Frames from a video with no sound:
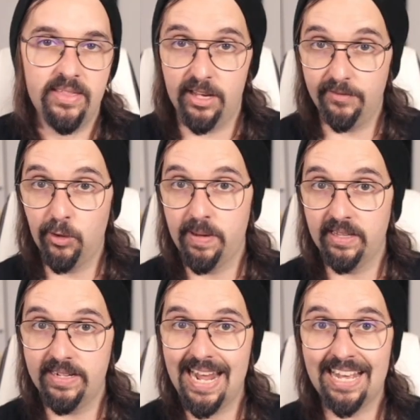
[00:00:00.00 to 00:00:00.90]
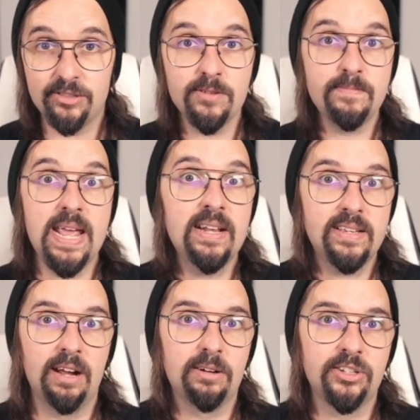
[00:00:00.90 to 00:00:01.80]
Think of your melody as the main
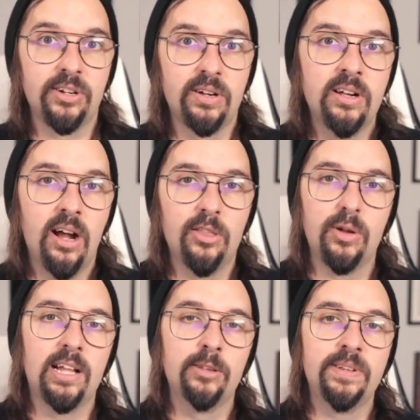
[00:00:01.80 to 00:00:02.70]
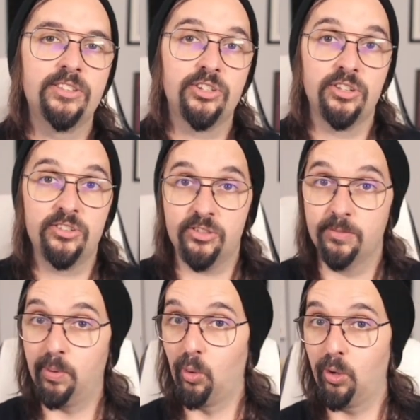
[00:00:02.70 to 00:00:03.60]
character. Other elements should
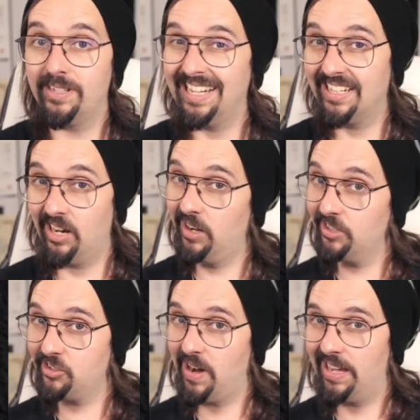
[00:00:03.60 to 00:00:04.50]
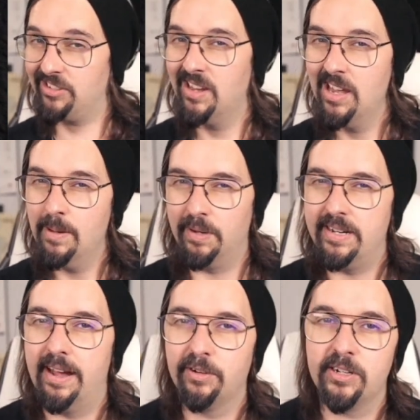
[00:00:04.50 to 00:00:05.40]
support and contrast,
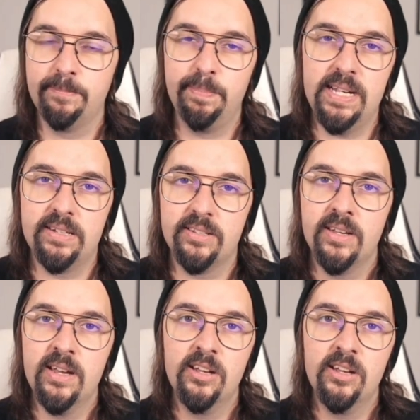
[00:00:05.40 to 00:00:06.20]
but never compete.